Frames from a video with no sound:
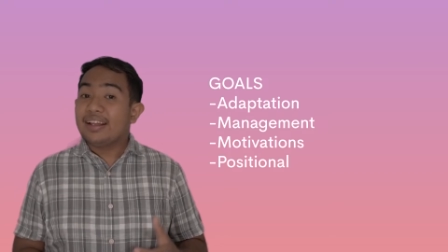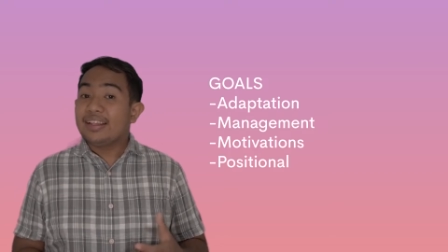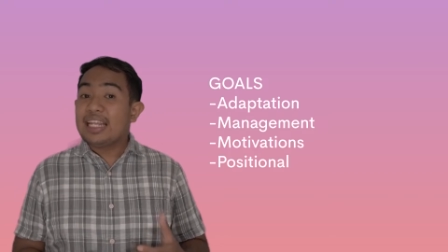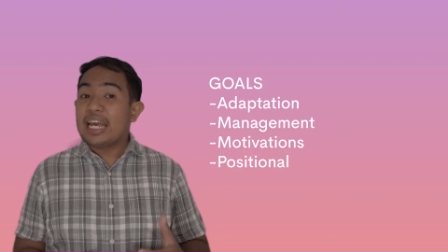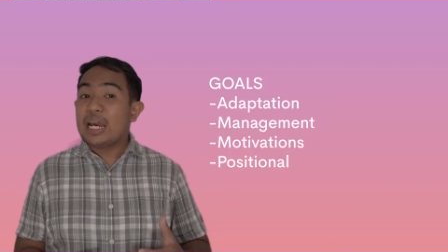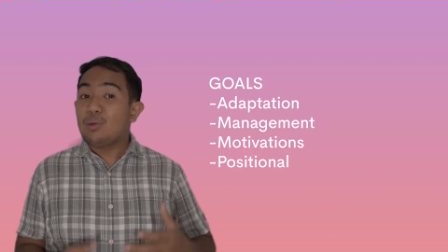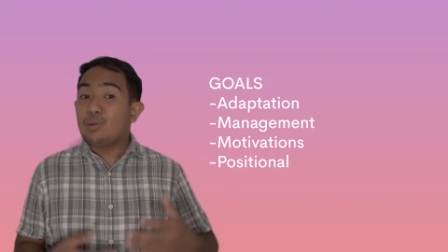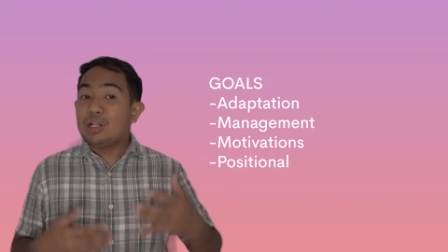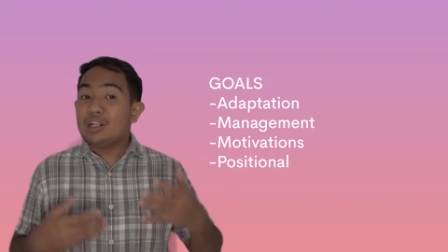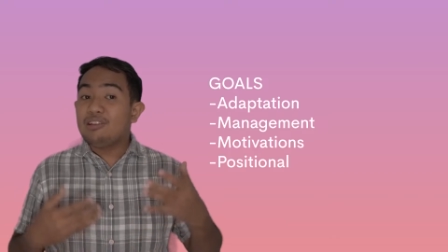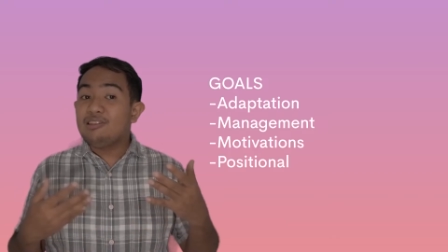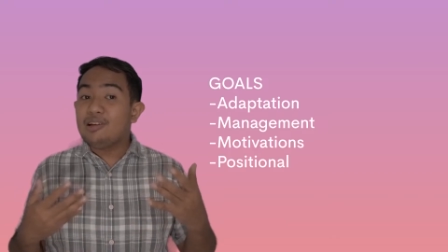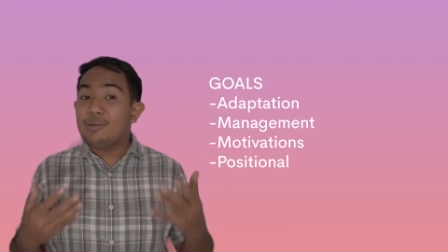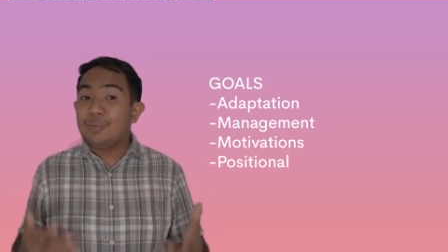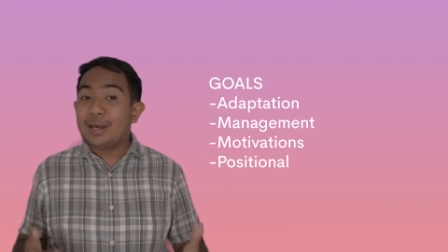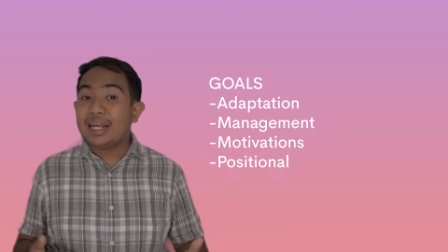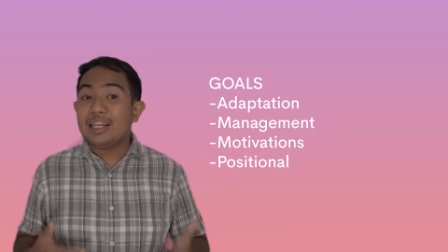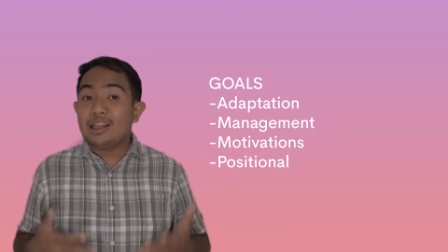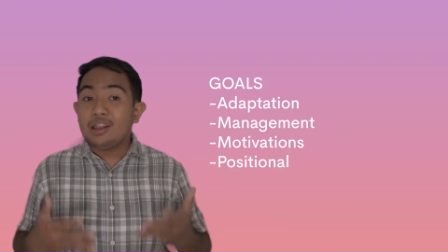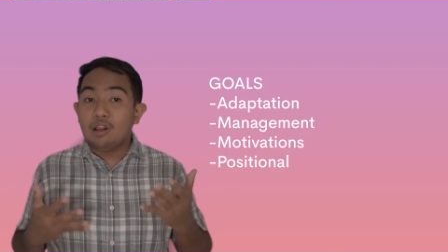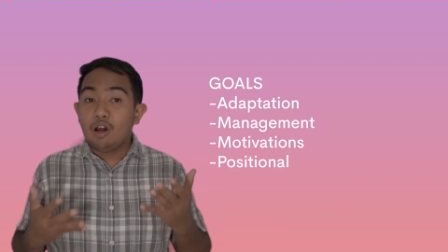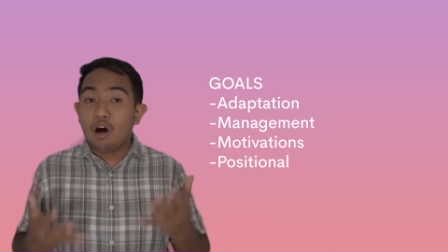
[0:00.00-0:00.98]
they will
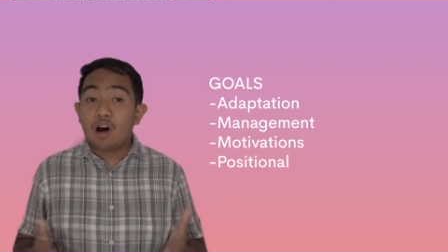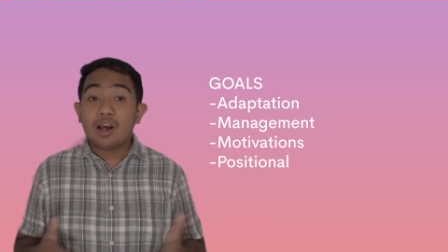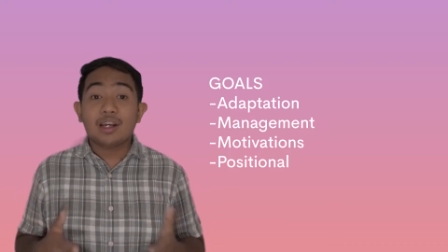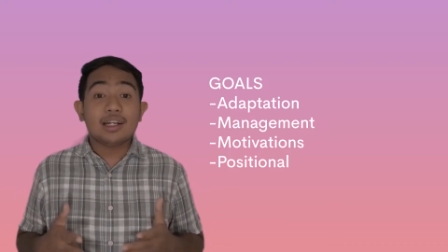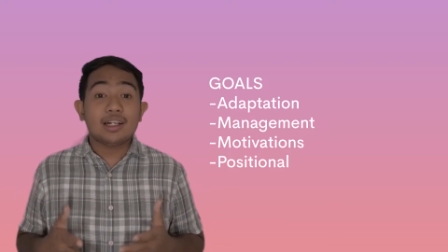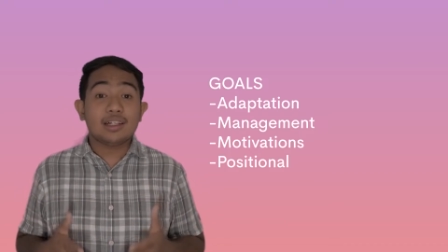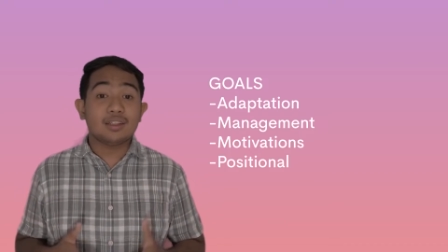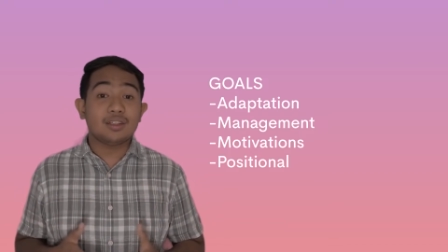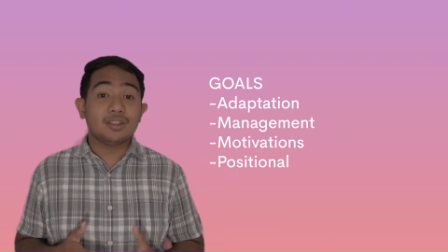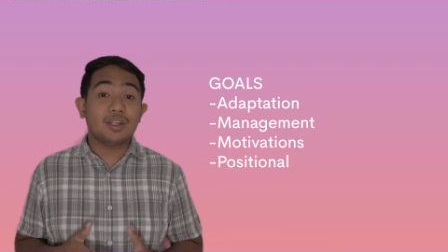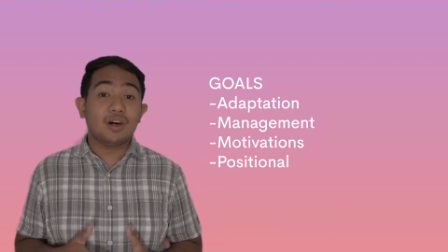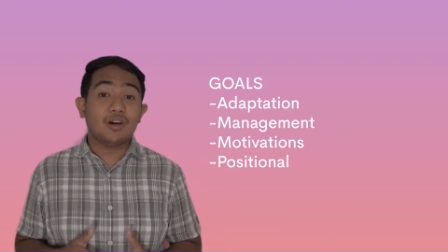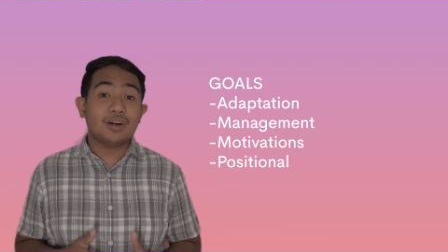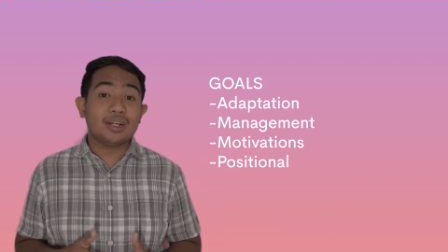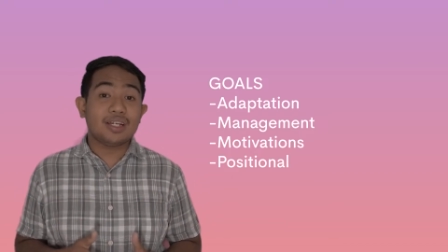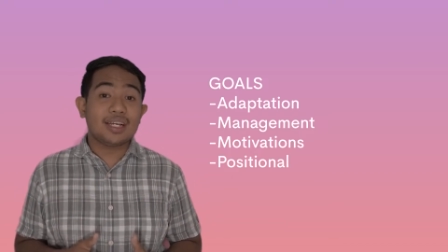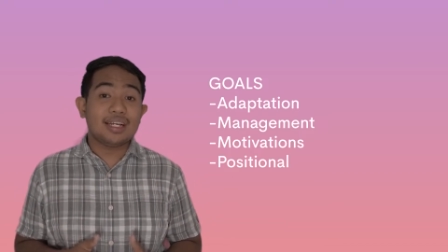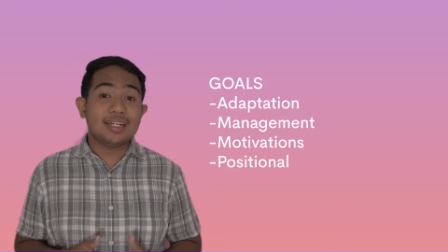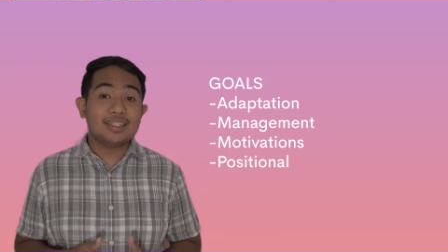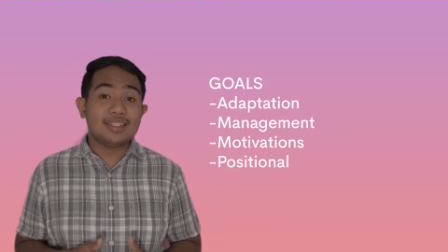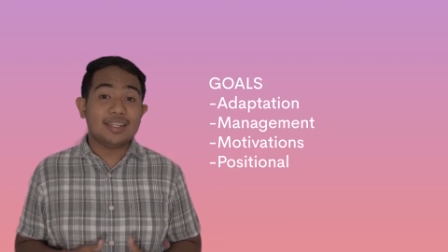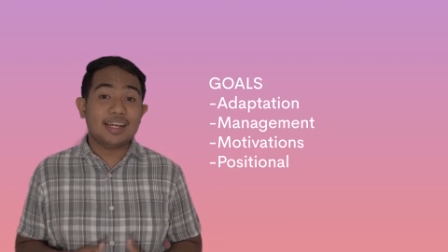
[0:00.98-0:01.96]
remain loyal to the
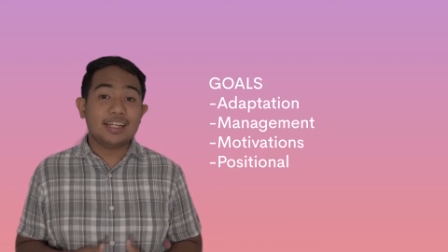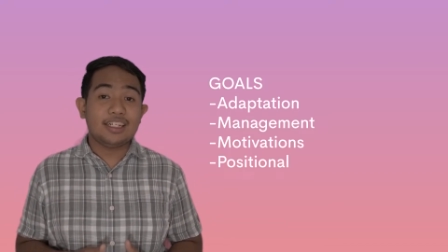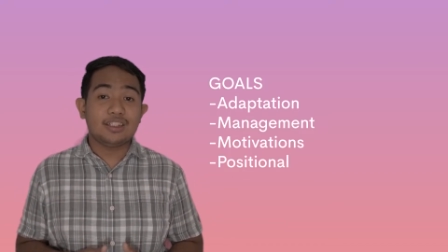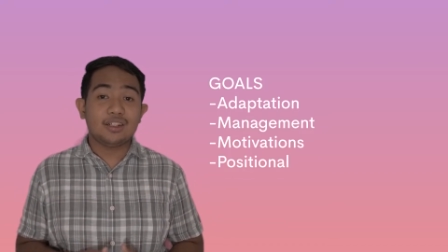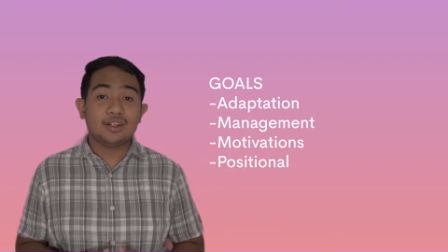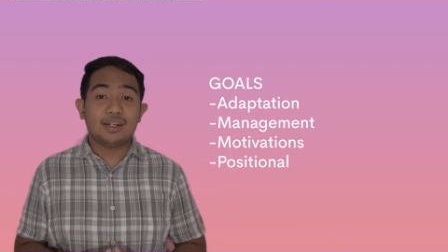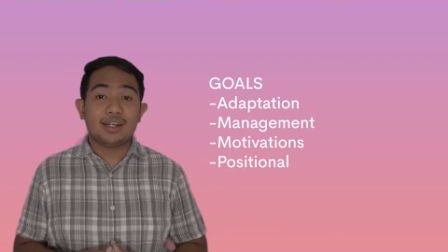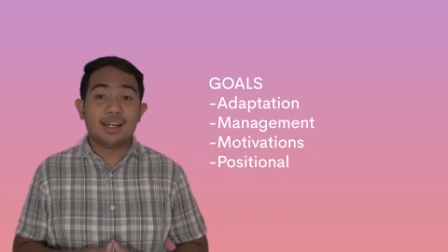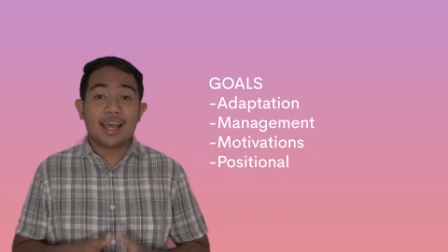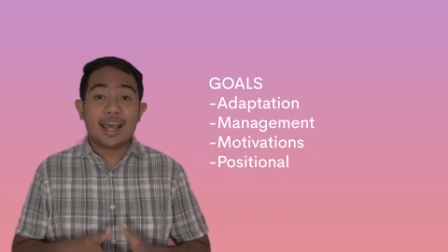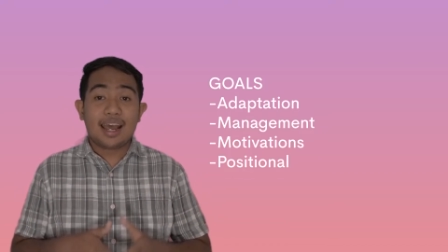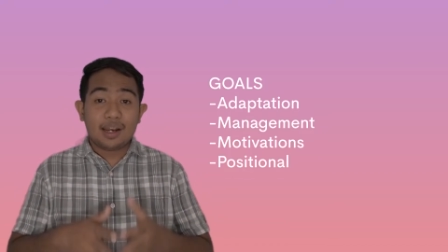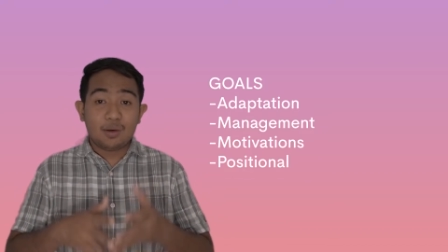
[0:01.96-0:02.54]
organization